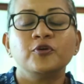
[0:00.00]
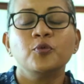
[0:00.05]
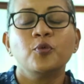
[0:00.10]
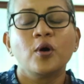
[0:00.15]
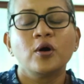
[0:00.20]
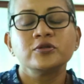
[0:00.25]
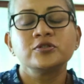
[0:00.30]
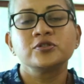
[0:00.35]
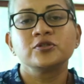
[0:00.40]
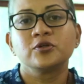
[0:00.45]
you
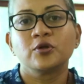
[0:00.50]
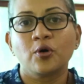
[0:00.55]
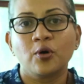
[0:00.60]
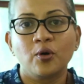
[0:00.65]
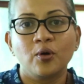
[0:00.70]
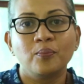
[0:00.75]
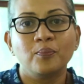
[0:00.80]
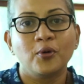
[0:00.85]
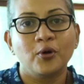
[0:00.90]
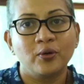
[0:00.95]
want to
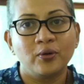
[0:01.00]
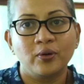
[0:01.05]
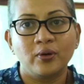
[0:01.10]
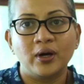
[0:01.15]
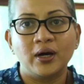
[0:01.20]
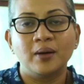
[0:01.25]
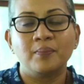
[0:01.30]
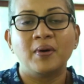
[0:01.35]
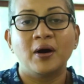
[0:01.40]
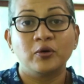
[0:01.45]
know
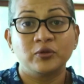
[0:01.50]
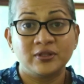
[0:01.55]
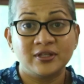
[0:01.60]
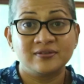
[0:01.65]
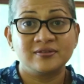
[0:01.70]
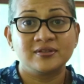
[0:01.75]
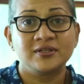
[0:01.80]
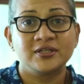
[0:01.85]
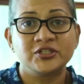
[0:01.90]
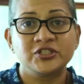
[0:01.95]
more about
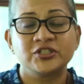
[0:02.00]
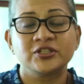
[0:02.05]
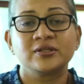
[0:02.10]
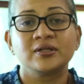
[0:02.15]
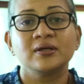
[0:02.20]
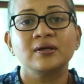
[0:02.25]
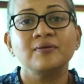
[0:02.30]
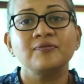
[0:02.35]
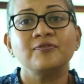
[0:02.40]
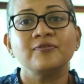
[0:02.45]
this
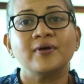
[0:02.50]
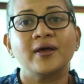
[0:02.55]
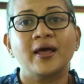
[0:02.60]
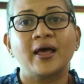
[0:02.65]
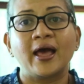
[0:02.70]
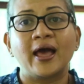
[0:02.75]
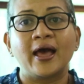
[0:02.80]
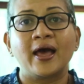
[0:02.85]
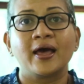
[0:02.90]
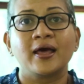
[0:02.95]
initiative
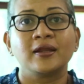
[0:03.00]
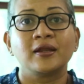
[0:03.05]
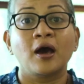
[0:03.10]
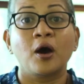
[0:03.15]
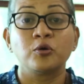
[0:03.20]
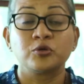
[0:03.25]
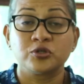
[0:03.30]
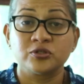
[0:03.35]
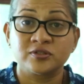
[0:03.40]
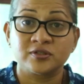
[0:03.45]
and
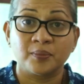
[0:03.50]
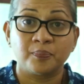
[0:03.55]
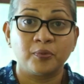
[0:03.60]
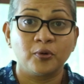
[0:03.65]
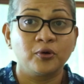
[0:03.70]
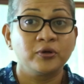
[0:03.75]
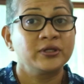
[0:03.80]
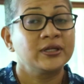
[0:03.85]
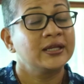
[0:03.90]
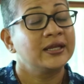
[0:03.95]
how to
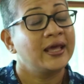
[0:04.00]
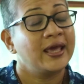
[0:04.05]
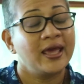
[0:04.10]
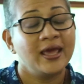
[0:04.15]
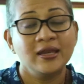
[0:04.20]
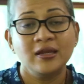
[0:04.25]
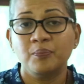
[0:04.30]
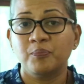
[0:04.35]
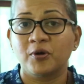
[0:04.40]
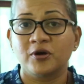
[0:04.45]
support in
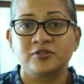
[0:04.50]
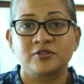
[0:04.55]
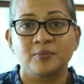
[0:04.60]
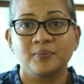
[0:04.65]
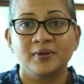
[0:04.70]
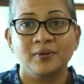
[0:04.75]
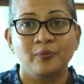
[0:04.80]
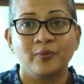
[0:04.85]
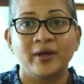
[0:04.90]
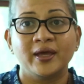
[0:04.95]
any
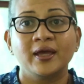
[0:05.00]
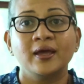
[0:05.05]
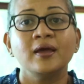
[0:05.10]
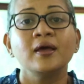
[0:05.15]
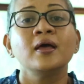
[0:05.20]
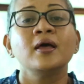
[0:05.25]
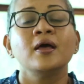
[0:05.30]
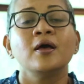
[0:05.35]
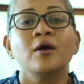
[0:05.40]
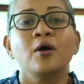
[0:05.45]
possible way
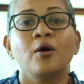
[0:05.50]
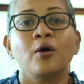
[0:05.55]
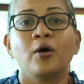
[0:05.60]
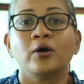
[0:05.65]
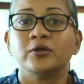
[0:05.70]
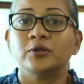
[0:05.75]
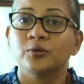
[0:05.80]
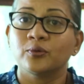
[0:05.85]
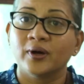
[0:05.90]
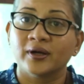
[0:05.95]

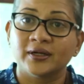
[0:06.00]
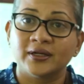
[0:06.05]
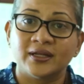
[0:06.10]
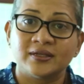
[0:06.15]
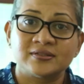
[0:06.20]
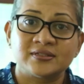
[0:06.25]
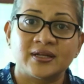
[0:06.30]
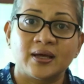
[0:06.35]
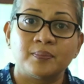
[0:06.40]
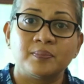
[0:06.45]
or you are an
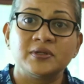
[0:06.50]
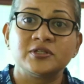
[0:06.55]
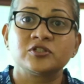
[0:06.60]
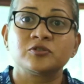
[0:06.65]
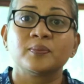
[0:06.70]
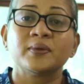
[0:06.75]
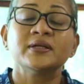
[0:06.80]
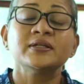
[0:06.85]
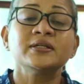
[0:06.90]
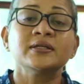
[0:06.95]

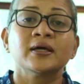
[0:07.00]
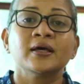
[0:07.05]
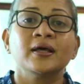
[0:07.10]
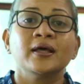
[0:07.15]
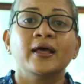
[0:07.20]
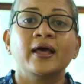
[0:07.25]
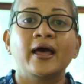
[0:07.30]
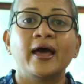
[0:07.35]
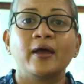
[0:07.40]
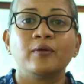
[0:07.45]
establishment
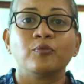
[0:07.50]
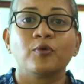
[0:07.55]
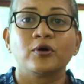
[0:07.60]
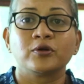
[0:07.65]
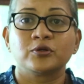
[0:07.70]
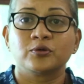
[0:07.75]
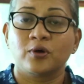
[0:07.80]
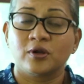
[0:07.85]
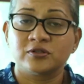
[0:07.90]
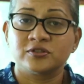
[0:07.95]
and
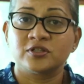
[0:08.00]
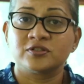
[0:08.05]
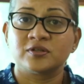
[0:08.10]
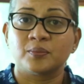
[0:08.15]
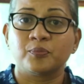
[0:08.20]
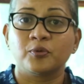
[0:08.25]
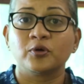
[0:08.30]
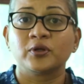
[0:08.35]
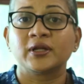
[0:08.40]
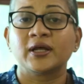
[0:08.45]
want to also
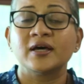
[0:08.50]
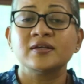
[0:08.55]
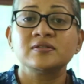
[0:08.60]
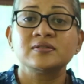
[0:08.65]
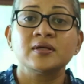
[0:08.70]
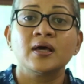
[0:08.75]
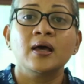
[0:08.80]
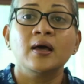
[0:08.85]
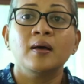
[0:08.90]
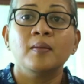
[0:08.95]
support us,
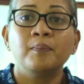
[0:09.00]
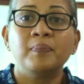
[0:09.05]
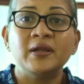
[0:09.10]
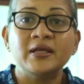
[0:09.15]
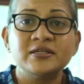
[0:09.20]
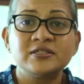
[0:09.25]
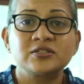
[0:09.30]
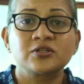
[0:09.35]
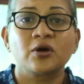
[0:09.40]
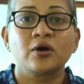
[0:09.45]

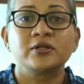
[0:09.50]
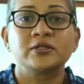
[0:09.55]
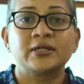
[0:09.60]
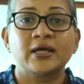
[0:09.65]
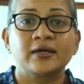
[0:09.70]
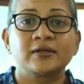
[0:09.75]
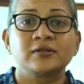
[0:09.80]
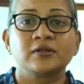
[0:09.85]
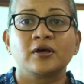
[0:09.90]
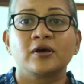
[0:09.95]
please
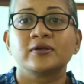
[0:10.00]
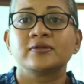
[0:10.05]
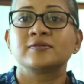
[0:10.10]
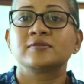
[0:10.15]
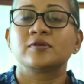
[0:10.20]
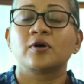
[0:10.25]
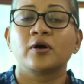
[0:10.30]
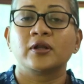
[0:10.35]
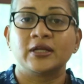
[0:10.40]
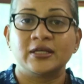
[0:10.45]
contact us
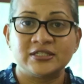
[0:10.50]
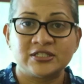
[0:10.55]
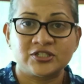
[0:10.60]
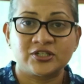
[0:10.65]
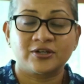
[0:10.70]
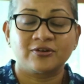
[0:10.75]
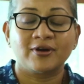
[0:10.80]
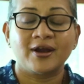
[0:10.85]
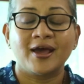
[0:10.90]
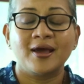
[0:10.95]
on
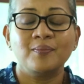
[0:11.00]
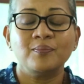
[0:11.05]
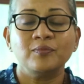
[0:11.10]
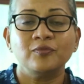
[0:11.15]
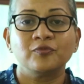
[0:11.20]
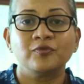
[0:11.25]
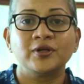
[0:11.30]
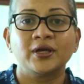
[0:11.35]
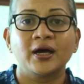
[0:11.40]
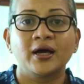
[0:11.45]

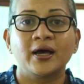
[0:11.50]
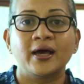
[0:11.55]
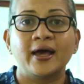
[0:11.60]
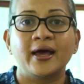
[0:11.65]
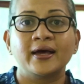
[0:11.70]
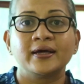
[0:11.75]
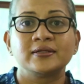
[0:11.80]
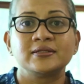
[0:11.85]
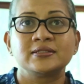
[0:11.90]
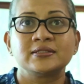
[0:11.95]
Instagram. We are
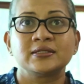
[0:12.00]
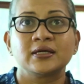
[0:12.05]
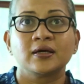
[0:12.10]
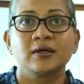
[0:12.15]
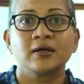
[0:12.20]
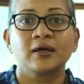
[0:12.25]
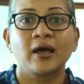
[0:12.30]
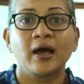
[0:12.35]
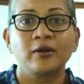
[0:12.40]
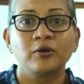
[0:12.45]
at
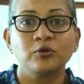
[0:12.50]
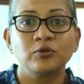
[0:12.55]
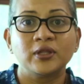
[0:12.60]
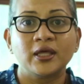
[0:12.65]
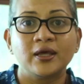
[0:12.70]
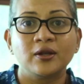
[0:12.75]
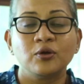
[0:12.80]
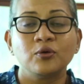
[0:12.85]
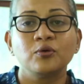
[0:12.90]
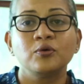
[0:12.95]

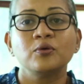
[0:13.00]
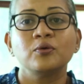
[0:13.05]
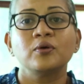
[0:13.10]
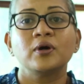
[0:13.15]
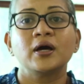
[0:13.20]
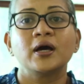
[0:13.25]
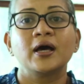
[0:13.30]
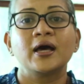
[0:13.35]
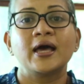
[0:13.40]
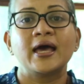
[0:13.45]
Ganudenu
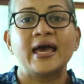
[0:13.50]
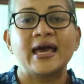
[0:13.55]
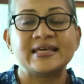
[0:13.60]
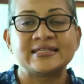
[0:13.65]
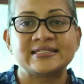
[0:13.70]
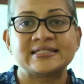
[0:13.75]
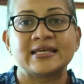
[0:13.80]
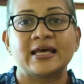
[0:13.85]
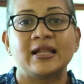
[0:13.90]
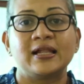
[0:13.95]

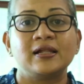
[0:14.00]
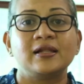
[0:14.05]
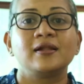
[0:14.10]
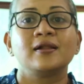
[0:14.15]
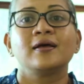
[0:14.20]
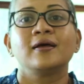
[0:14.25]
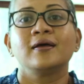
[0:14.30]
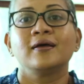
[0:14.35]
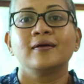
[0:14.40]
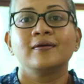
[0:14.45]
SL.
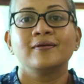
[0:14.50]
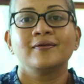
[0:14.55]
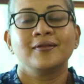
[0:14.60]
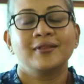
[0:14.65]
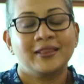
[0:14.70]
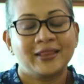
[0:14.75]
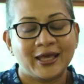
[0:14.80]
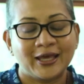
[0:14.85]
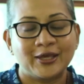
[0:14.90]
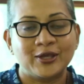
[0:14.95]

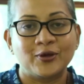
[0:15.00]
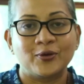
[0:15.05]
Thank